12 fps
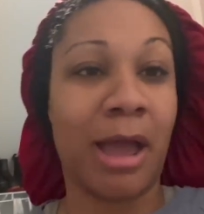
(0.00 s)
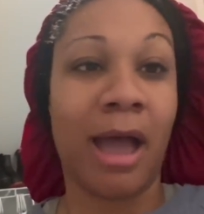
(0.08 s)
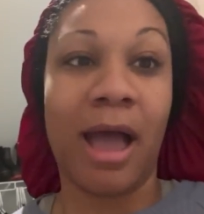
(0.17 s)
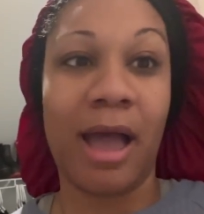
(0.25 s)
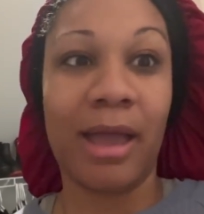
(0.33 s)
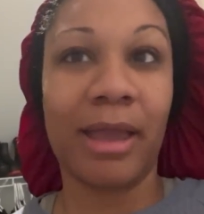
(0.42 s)

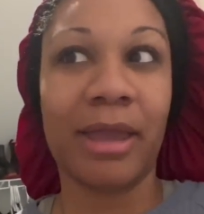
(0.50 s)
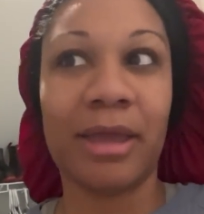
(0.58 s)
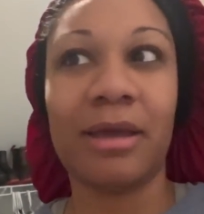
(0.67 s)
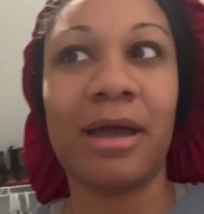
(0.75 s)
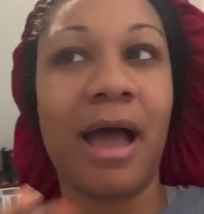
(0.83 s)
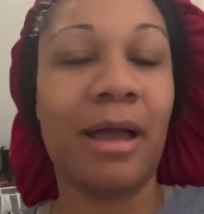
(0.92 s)

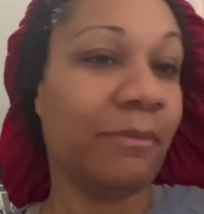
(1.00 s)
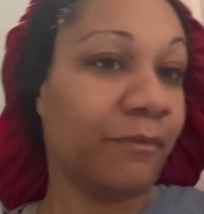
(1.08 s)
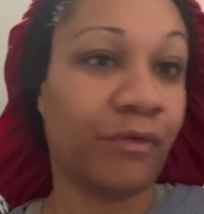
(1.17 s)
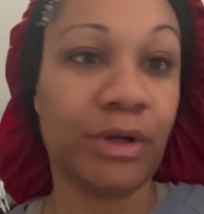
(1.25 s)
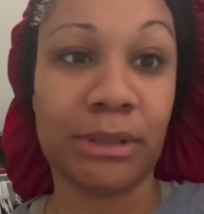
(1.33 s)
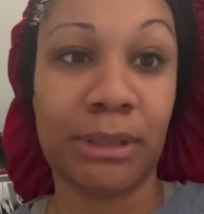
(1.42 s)
I'm
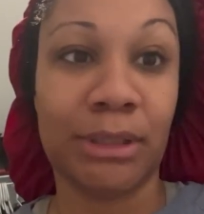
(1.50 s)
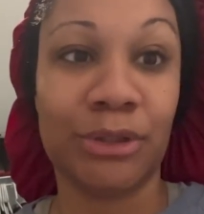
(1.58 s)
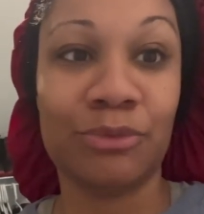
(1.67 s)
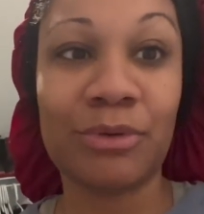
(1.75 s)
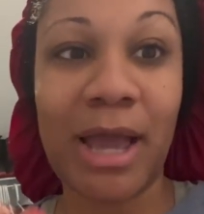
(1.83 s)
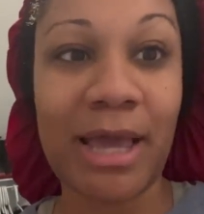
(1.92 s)
friendly.
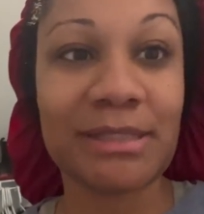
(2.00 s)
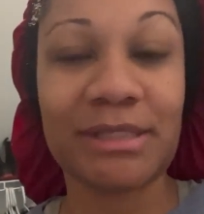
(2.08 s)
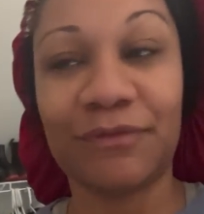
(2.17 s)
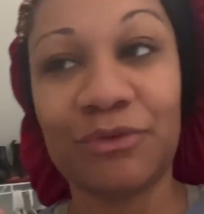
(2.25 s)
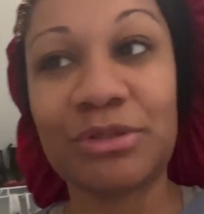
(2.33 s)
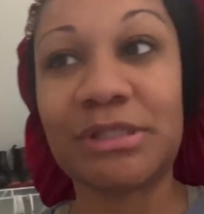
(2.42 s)
You guys,
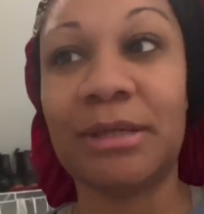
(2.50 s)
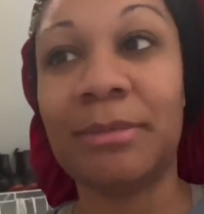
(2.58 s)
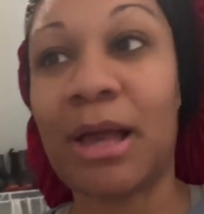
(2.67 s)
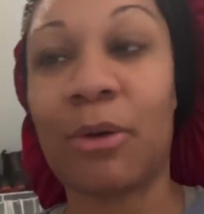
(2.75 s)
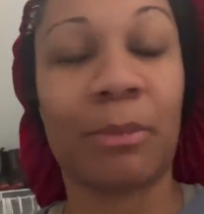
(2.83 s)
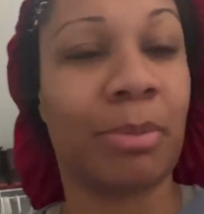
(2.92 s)
if you see me
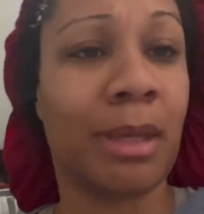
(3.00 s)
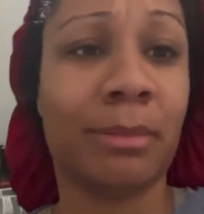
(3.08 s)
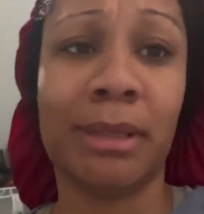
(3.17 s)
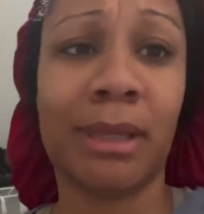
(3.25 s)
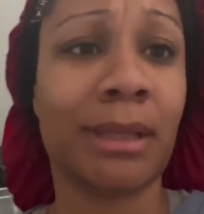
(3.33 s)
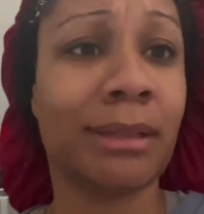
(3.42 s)
out in
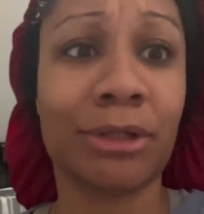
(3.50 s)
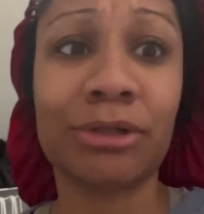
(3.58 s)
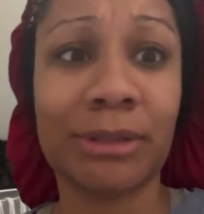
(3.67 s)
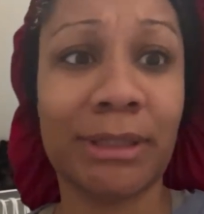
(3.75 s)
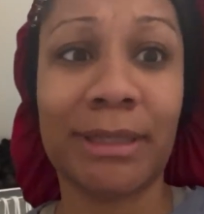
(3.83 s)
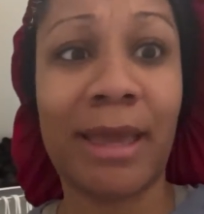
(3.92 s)
public,
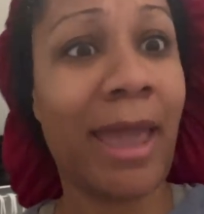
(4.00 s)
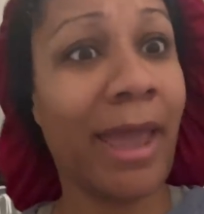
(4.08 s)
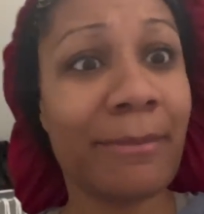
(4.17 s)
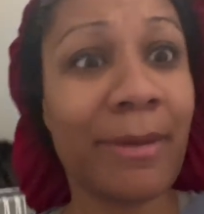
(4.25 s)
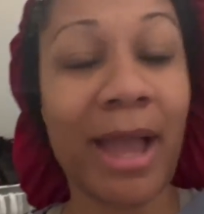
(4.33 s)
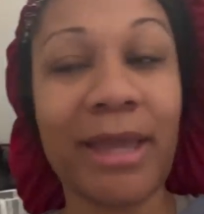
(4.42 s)
literally,
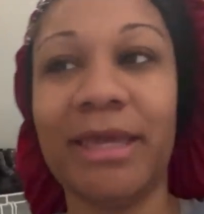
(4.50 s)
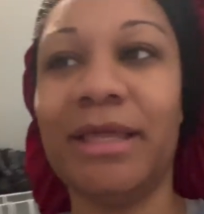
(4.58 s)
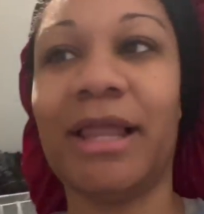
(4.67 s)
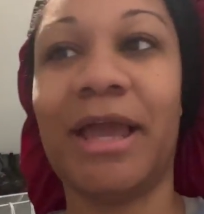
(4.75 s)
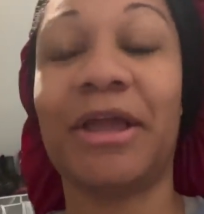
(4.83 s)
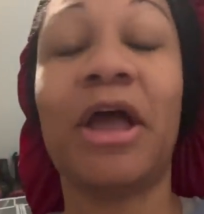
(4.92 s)
hey Mayi.
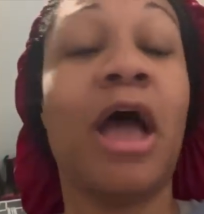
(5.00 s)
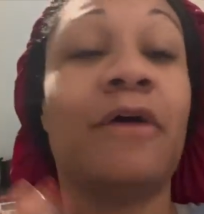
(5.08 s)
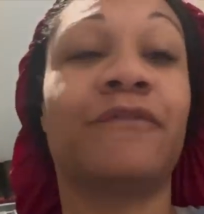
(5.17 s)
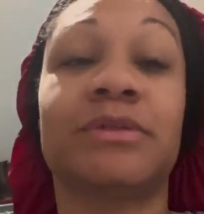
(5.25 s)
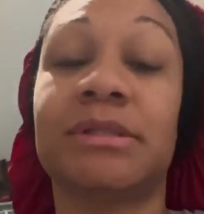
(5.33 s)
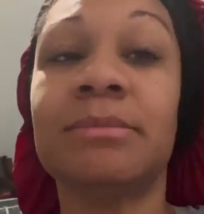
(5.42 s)
Like,
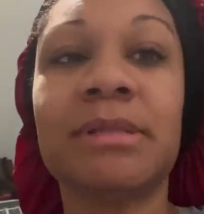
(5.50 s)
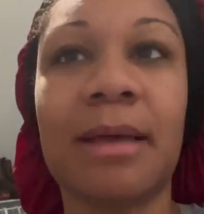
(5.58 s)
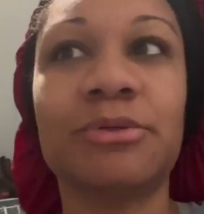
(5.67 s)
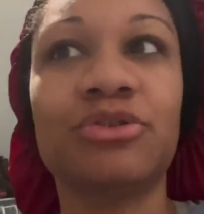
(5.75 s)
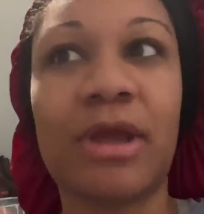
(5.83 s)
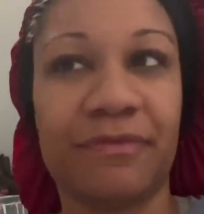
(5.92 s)

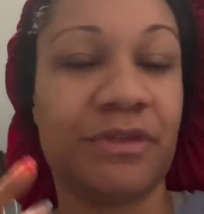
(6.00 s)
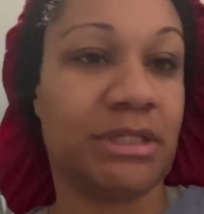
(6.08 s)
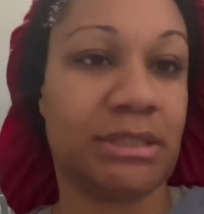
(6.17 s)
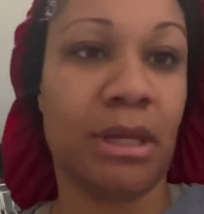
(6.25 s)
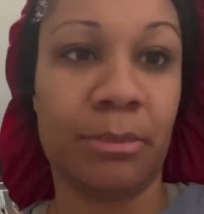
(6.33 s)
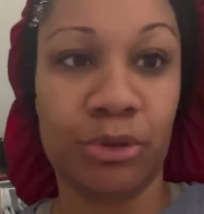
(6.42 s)
sometimes you have to
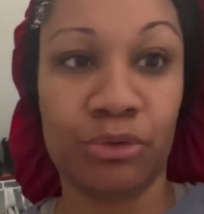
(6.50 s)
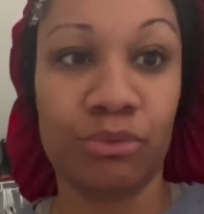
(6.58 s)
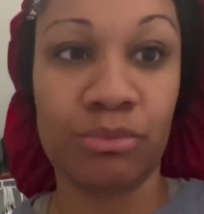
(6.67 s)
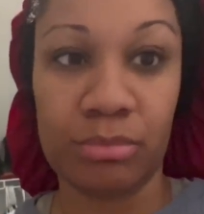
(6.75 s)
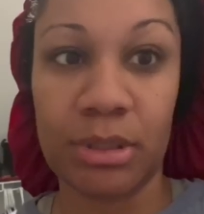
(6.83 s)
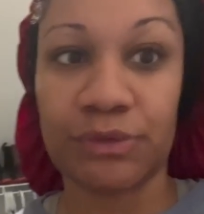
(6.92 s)
just tell me
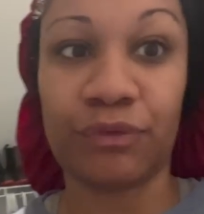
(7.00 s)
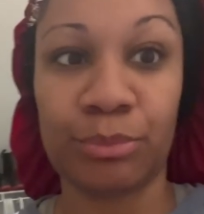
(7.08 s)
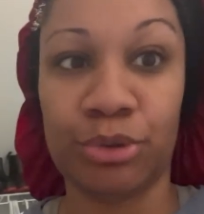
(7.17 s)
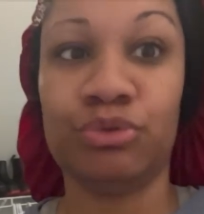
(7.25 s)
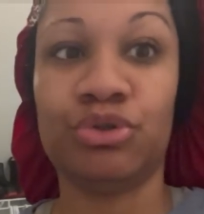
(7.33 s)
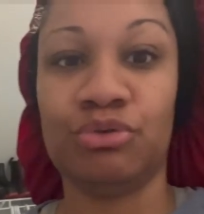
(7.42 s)
it's from
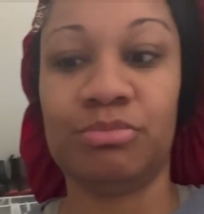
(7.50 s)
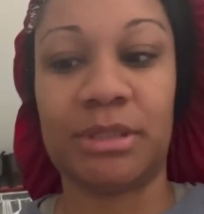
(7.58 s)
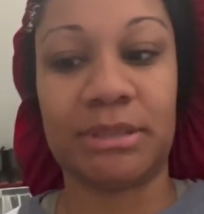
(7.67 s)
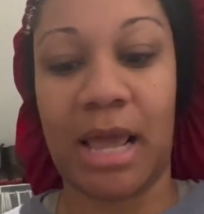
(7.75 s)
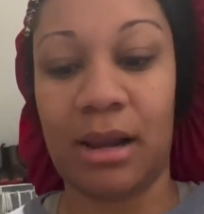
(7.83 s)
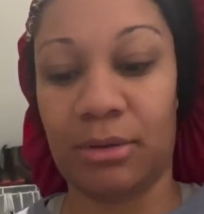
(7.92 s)
YouTube,
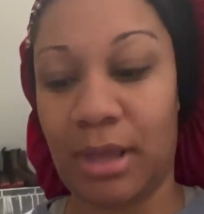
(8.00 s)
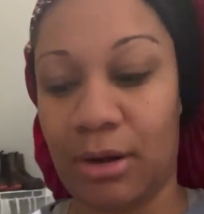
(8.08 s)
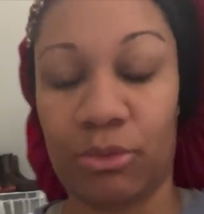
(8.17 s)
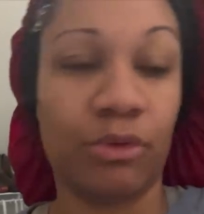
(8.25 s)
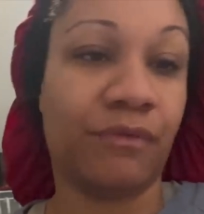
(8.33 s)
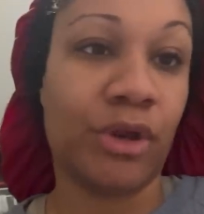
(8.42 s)
because I
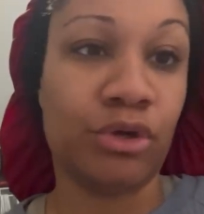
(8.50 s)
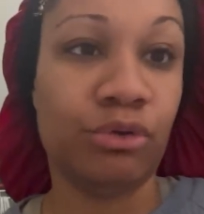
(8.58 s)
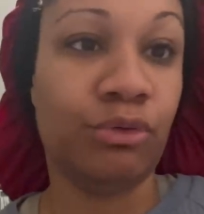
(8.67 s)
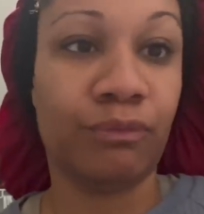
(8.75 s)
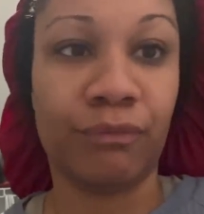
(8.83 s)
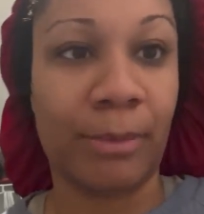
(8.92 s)
don't know if I knew
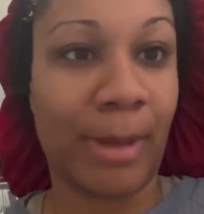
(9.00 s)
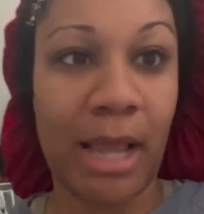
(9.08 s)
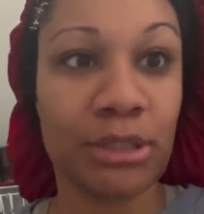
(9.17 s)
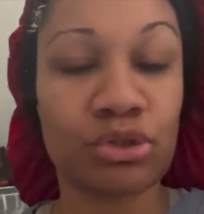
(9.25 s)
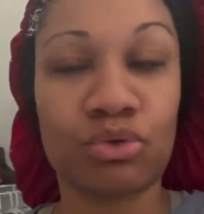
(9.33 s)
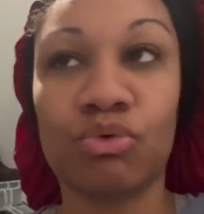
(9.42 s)
you from
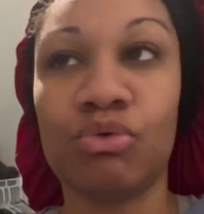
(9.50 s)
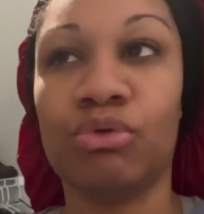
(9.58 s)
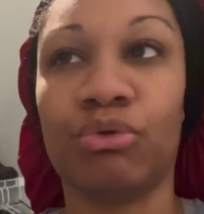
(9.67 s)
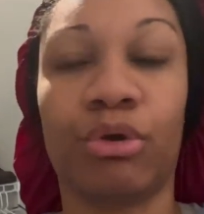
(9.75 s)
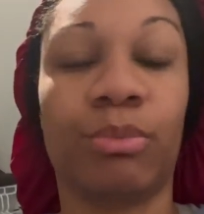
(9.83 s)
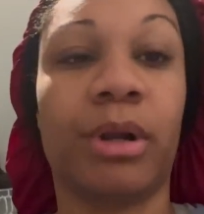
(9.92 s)
high school
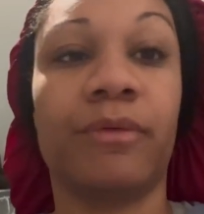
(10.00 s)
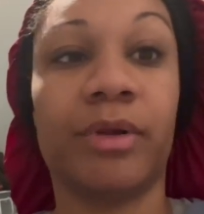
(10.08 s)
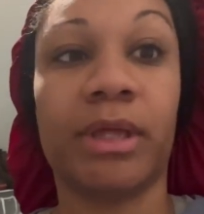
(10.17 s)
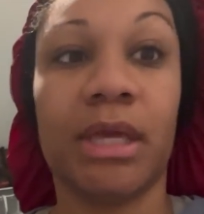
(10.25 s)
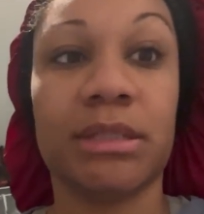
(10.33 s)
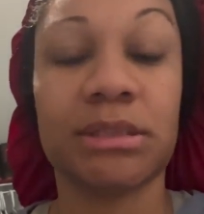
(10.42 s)
or whatever the
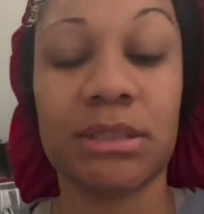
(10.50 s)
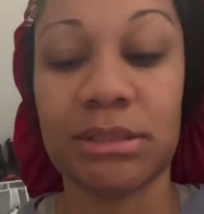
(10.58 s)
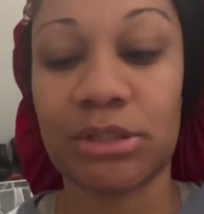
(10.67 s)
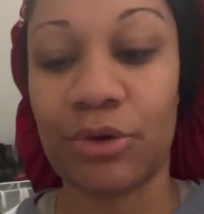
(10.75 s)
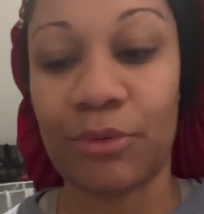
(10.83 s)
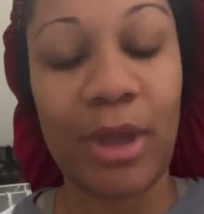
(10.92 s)
case is.
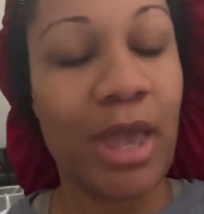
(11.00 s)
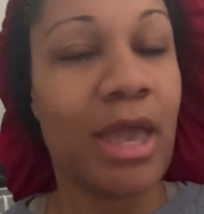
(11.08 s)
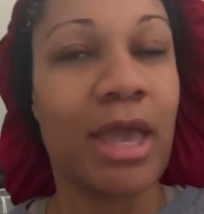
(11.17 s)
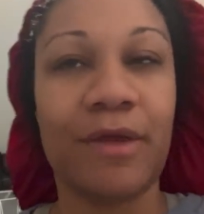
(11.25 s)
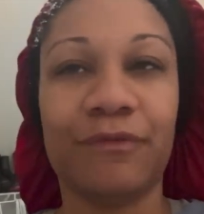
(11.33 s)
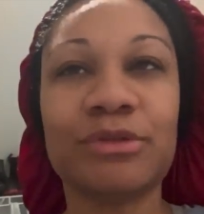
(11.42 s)
So
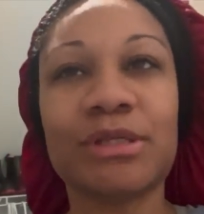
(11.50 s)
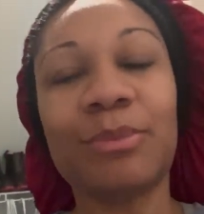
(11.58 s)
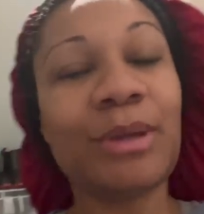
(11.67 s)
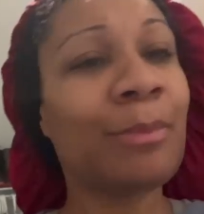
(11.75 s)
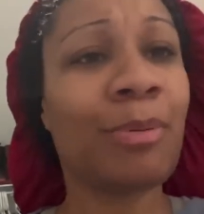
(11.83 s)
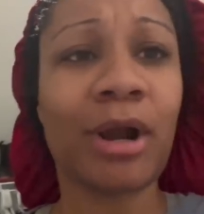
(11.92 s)
if you say
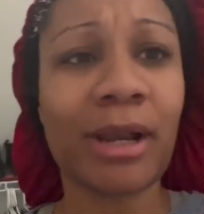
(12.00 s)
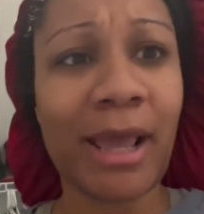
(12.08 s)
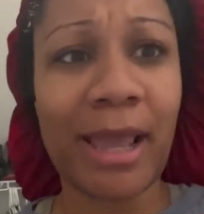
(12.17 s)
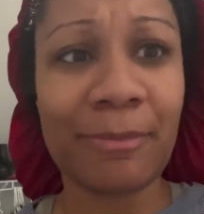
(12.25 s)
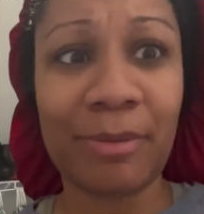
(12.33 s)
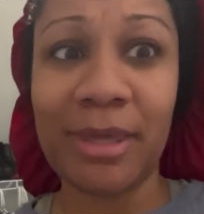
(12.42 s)
we are part of
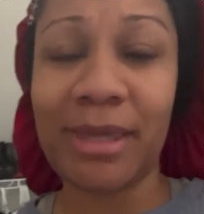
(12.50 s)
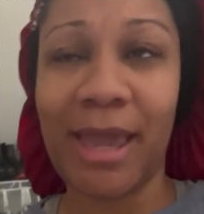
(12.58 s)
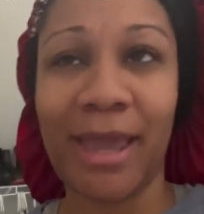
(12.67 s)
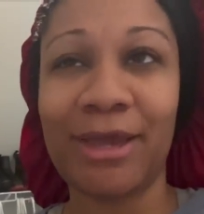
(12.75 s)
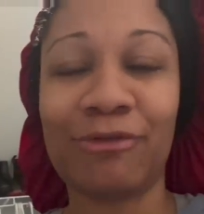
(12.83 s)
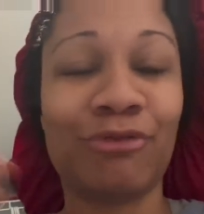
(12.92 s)
the AP
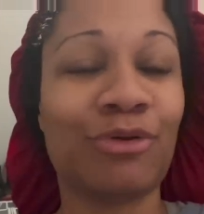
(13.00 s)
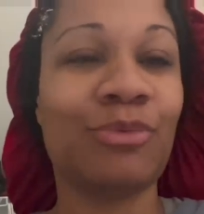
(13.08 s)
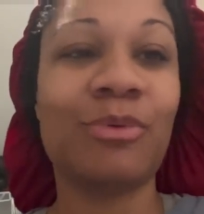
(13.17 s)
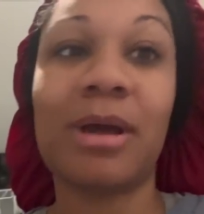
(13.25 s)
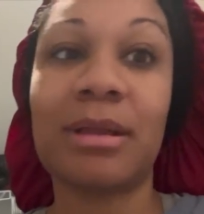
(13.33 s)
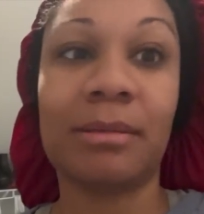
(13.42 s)
Kang
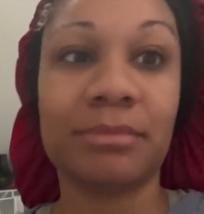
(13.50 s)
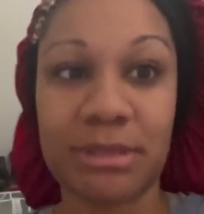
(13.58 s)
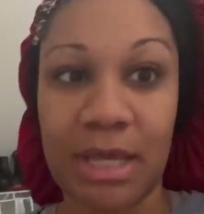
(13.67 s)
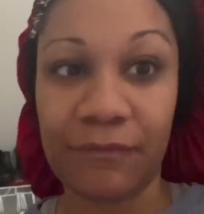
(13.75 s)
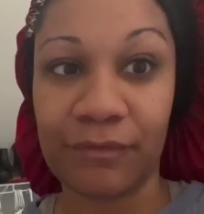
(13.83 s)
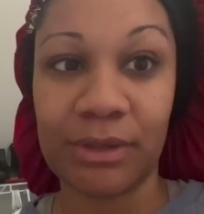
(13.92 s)
crew, I'm
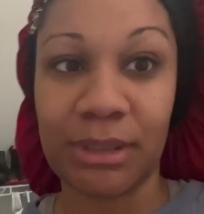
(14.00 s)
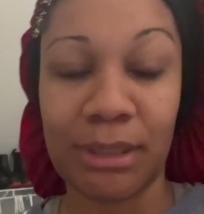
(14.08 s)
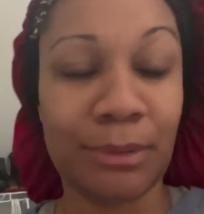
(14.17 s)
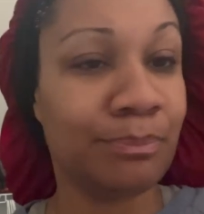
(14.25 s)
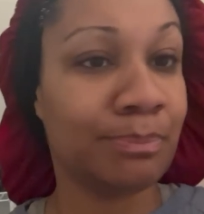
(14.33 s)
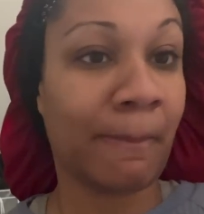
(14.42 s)
definitely